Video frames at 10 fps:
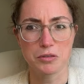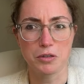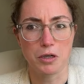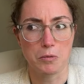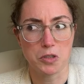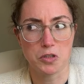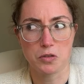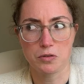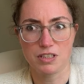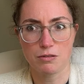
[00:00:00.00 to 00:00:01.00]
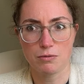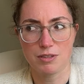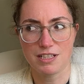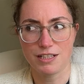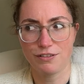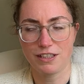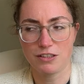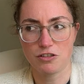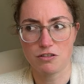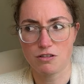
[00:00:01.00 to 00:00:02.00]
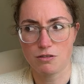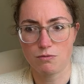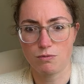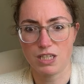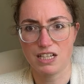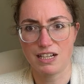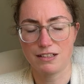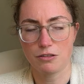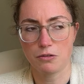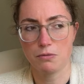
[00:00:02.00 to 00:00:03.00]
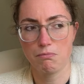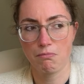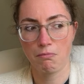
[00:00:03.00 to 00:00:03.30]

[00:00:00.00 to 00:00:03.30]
to know how much goes into one sleeve. It's just a weird little